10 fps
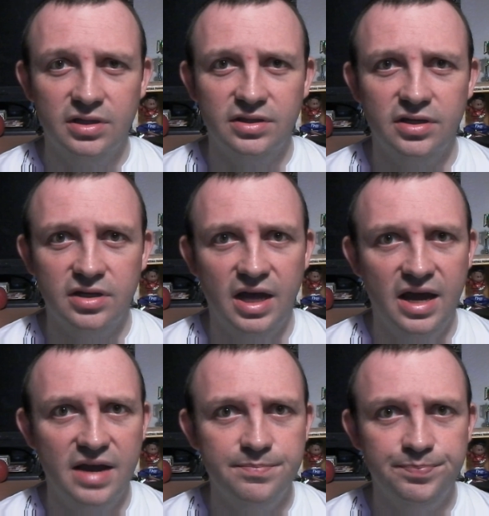that
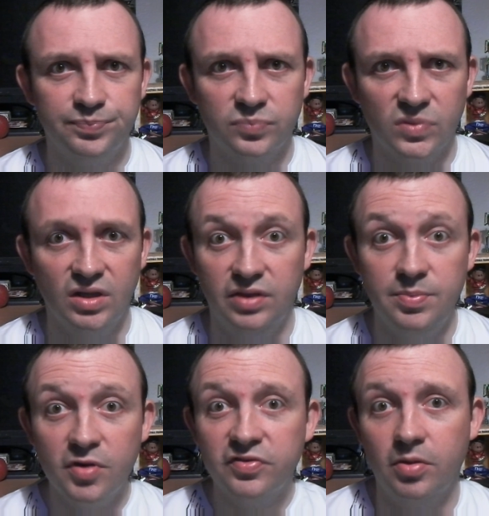um, they
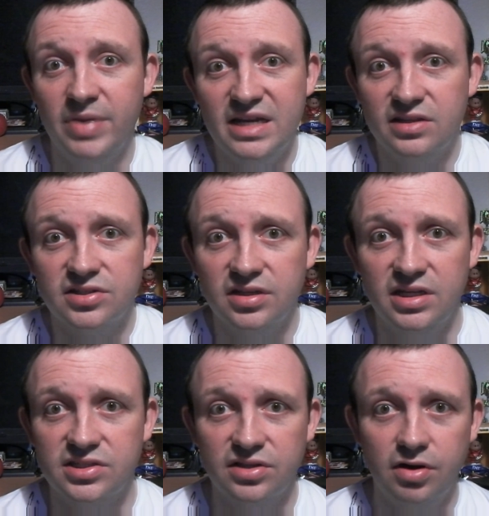both got made into
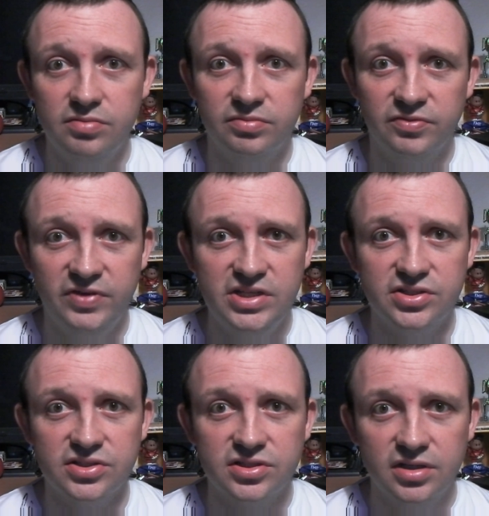into their own
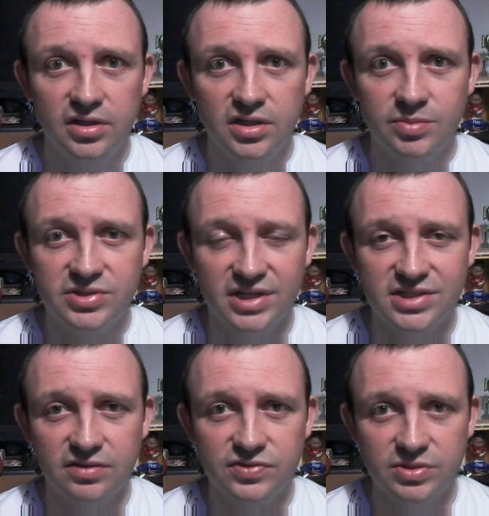features.
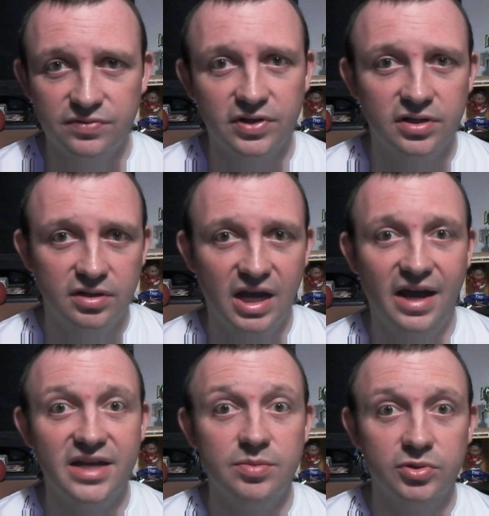Machete, obviously, with a, a
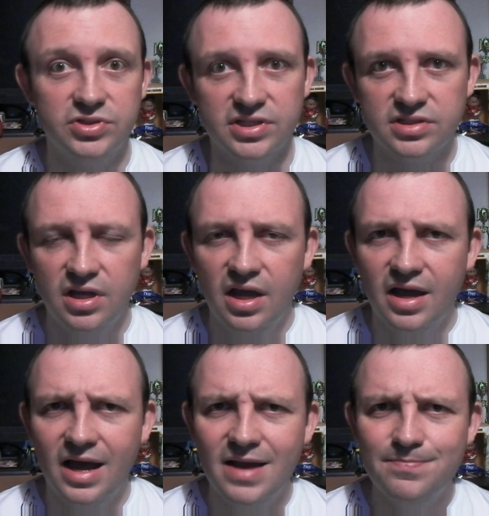higher budget.
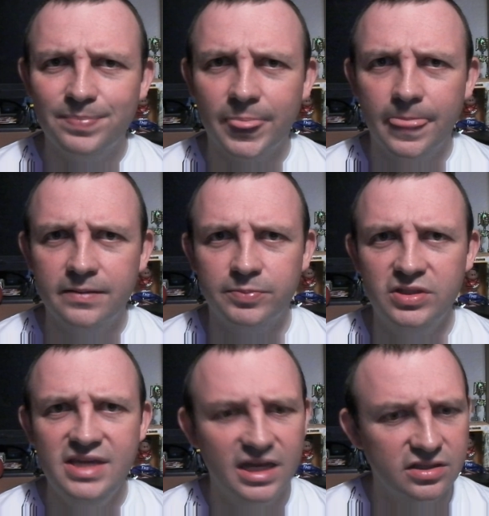Um,
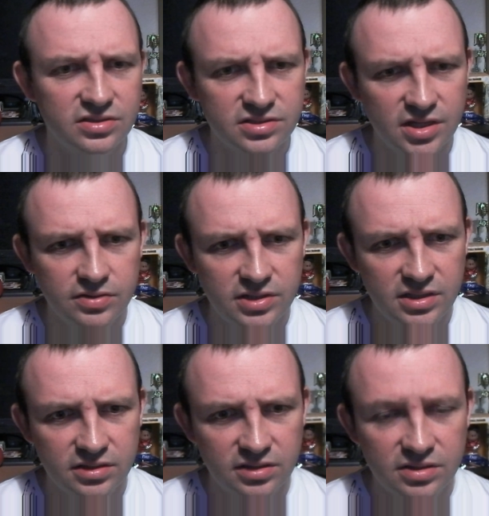but yeah, so
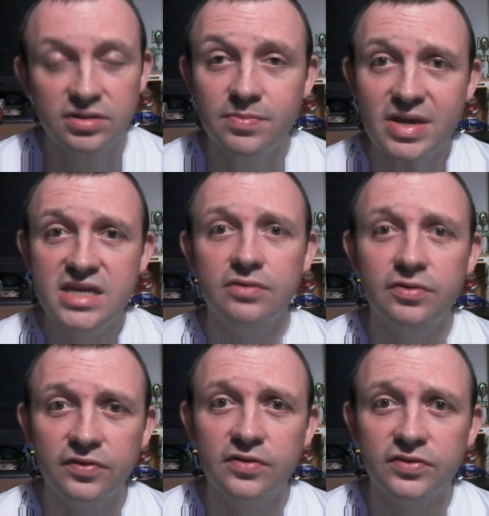the, the, the maker
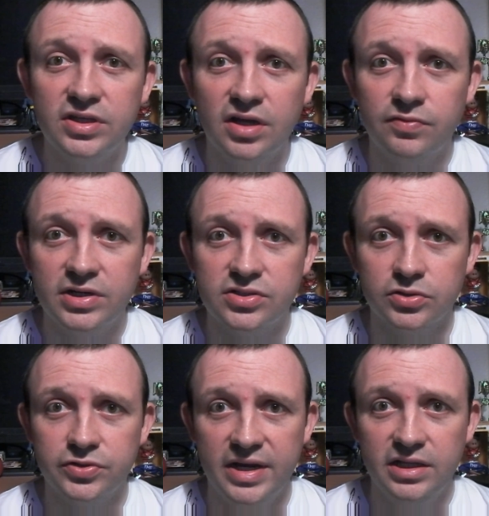of, of, the original
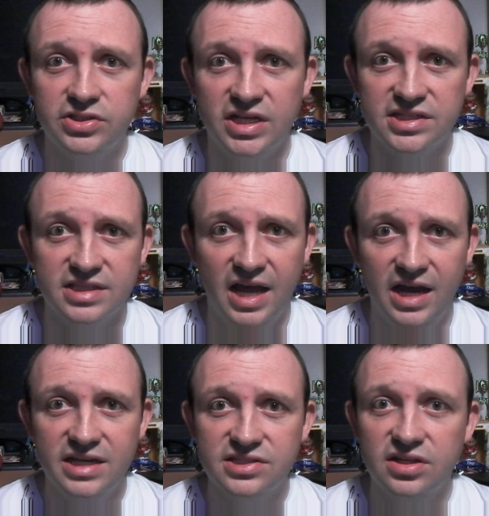trailer, Jason
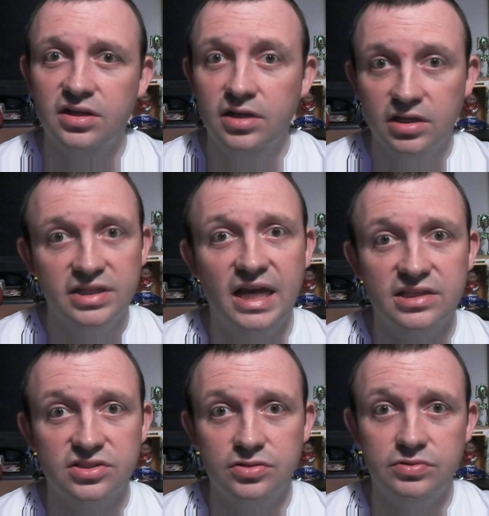Eisener,
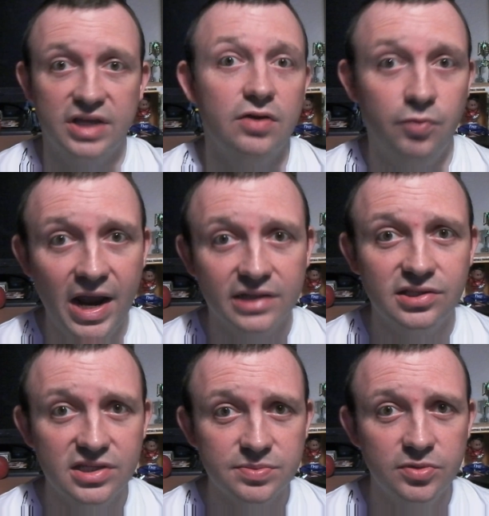gets to direct
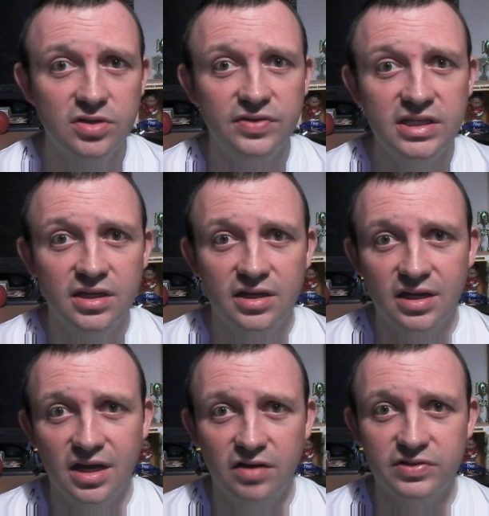this movie.
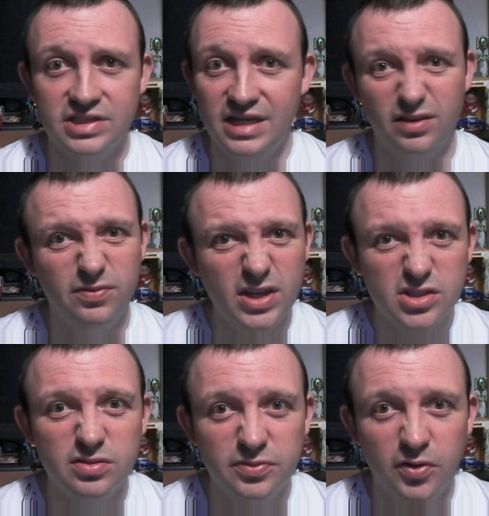Uh, obviously, he had a
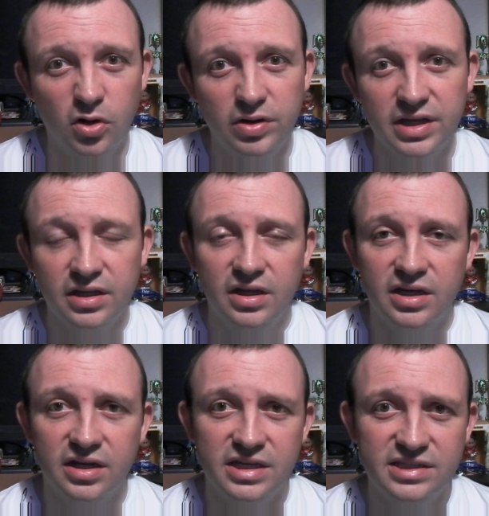vision for it.
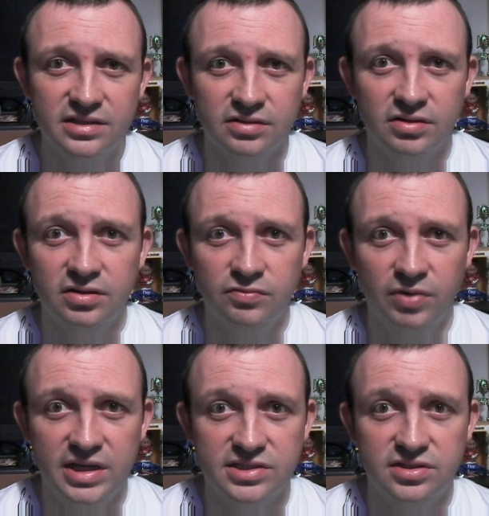Uh, he didn't
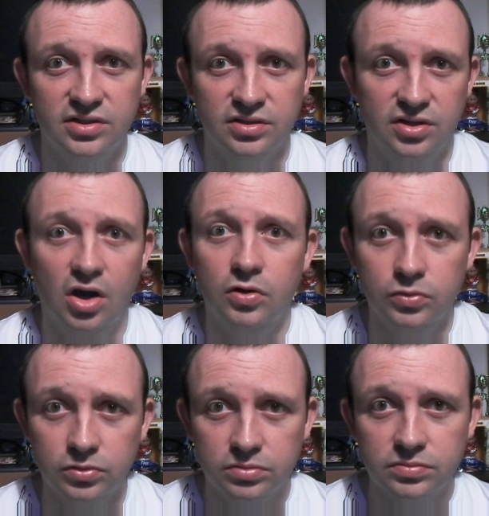write the, the whole